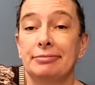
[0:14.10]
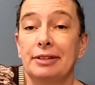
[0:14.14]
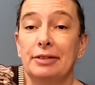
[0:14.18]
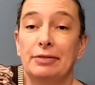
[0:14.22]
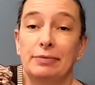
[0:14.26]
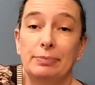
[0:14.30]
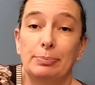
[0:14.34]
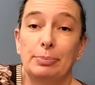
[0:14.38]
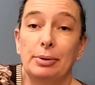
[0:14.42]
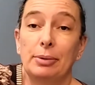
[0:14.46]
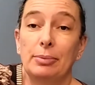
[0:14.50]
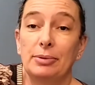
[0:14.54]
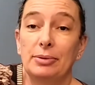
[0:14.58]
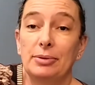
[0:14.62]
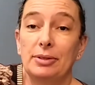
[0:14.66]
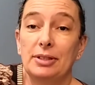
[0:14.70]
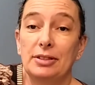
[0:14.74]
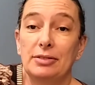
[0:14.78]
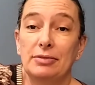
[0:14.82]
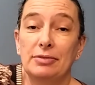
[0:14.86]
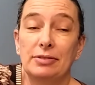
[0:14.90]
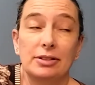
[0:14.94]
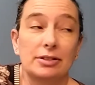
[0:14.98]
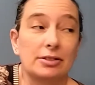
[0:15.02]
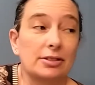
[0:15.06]
probably the
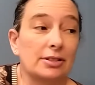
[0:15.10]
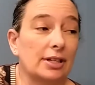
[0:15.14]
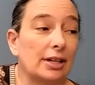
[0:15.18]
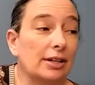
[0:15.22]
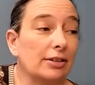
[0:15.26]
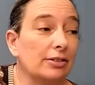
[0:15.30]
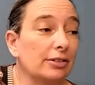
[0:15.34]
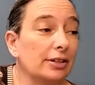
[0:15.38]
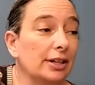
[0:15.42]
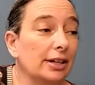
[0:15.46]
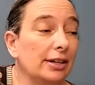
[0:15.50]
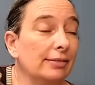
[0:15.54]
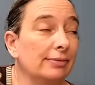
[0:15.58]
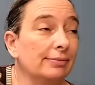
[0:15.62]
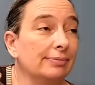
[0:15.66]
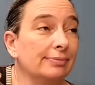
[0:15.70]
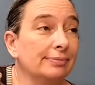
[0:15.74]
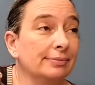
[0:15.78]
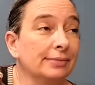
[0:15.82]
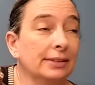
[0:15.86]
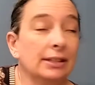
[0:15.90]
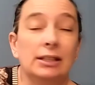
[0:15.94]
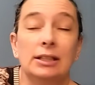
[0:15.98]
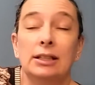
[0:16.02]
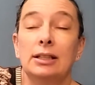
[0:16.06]
first Saturday.
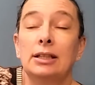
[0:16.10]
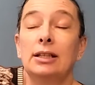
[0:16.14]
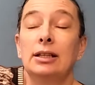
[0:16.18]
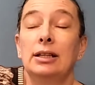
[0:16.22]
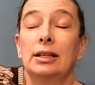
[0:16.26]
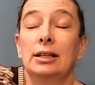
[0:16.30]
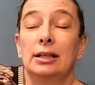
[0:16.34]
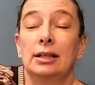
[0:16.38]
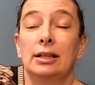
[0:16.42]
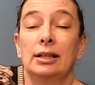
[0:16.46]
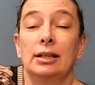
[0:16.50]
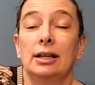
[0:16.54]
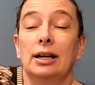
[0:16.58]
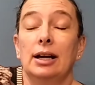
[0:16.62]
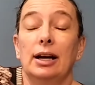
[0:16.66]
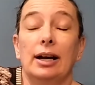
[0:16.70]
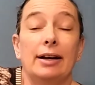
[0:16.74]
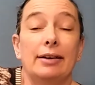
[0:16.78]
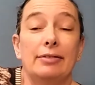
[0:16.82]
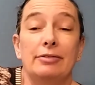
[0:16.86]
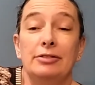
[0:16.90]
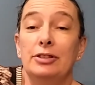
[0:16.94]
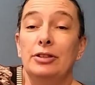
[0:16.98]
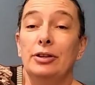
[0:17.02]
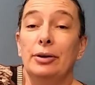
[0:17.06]
I have
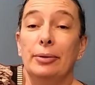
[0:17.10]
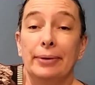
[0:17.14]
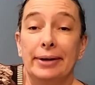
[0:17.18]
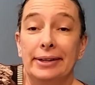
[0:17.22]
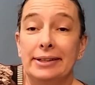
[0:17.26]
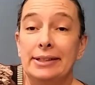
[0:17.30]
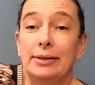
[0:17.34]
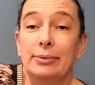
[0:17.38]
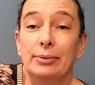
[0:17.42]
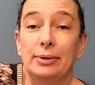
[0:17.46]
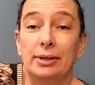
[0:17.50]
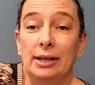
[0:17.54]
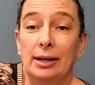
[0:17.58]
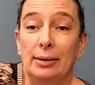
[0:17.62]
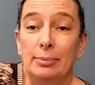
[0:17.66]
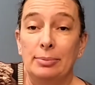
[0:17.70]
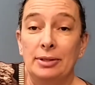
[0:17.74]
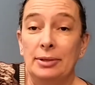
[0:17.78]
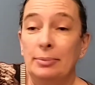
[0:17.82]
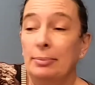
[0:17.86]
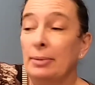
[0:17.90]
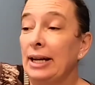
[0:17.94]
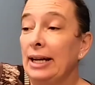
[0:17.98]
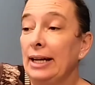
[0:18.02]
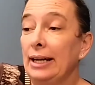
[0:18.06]
no idea what happened to
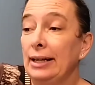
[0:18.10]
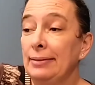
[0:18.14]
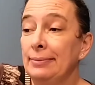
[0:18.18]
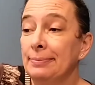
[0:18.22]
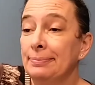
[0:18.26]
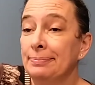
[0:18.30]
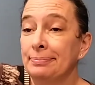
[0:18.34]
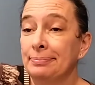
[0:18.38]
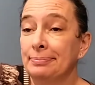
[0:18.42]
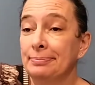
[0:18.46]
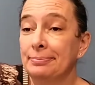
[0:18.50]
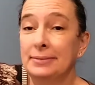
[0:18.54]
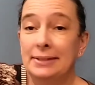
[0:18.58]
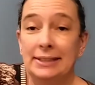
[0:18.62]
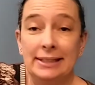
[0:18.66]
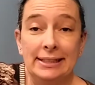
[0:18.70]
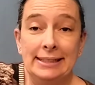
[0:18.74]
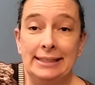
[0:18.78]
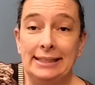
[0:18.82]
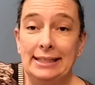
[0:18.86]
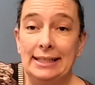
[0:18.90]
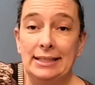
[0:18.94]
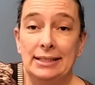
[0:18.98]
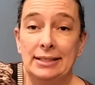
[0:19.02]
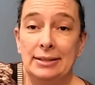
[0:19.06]
May, didn't
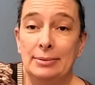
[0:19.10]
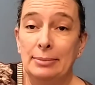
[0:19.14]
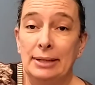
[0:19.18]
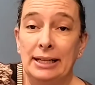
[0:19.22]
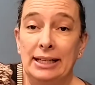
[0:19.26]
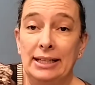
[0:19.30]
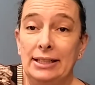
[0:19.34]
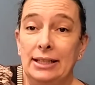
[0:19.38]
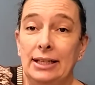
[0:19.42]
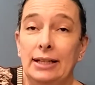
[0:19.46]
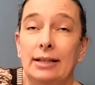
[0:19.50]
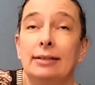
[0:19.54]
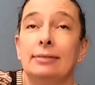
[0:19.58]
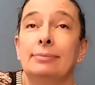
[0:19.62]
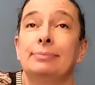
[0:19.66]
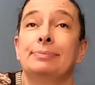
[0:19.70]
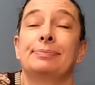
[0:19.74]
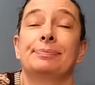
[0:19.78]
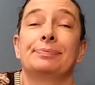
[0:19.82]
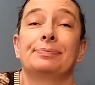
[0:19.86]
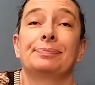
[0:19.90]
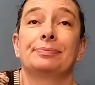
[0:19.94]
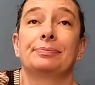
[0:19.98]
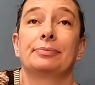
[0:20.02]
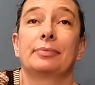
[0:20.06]
get to Mania.
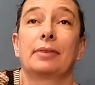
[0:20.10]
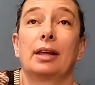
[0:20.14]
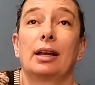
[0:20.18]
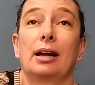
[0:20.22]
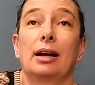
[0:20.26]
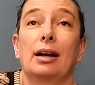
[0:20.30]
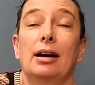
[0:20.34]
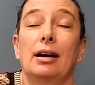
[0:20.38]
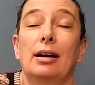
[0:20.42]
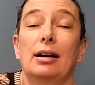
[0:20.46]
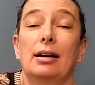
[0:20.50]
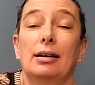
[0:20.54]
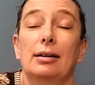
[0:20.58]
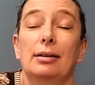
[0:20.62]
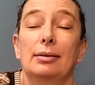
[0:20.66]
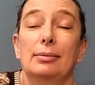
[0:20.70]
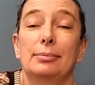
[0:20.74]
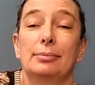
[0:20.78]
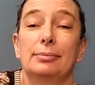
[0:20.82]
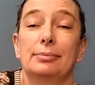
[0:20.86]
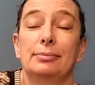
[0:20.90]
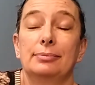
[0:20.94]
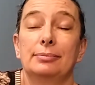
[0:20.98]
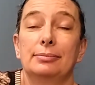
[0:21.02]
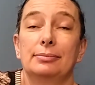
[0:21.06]
I
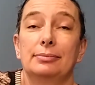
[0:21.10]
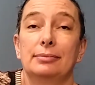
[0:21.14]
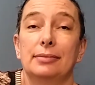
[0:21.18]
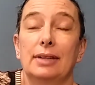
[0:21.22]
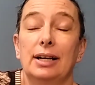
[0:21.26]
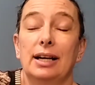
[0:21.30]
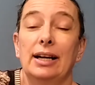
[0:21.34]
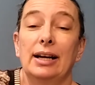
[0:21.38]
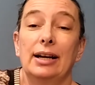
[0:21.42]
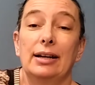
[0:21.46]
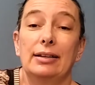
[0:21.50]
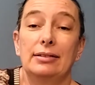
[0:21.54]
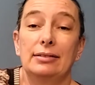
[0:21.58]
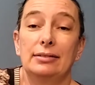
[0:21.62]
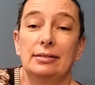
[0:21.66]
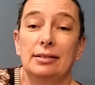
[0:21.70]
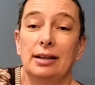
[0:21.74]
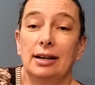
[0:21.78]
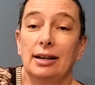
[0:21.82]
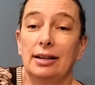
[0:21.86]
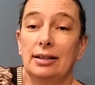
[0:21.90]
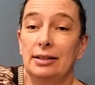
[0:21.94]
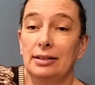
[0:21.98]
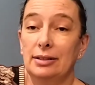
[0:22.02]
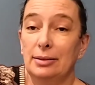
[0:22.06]
had
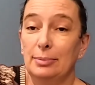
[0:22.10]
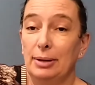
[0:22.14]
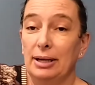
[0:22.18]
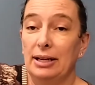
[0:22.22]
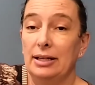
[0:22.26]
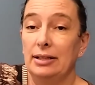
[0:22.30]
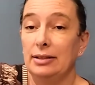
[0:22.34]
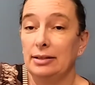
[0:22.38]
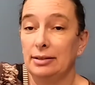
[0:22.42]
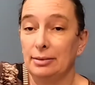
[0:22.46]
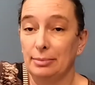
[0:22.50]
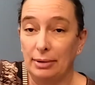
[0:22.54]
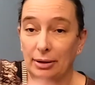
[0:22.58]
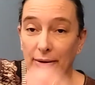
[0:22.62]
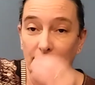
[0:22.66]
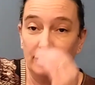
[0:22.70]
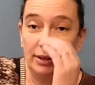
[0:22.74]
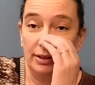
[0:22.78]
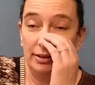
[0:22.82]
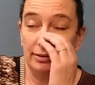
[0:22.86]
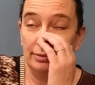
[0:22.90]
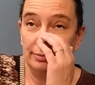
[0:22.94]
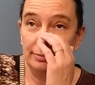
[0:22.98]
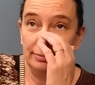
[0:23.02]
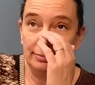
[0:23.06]
kind of debated about
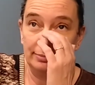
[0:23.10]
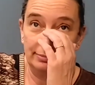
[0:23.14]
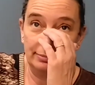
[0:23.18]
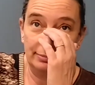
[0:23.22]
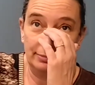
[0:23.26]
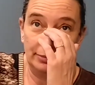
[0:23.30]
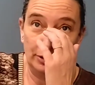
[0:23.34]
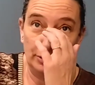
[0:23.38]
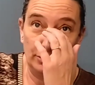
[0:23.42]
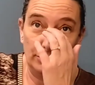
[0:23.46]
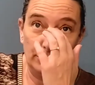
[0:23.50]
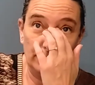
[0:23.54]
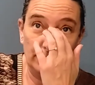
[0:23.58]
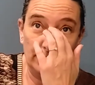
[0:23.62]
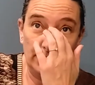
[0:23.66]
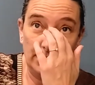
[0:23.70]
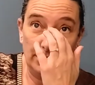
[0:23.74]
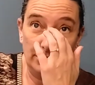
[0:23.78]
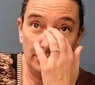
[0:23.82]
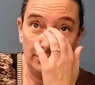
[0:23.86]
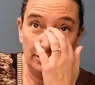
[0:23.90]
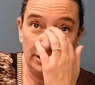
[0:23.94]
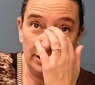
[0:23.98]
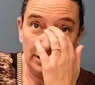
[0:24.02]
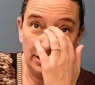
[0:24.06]
it
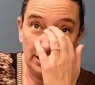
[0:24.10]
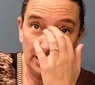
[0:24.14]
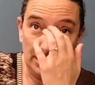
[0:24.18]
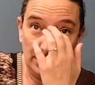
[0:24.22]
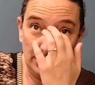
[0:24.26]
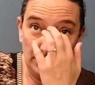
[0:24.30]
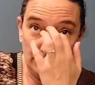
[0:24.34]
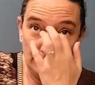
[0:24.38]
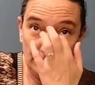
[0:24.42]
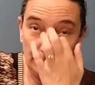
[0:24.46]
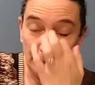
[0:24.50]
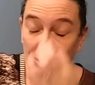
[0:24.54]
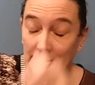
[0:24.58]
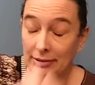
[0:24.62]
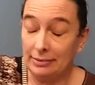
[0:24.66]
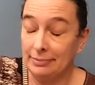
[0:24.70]
earlier in the year, but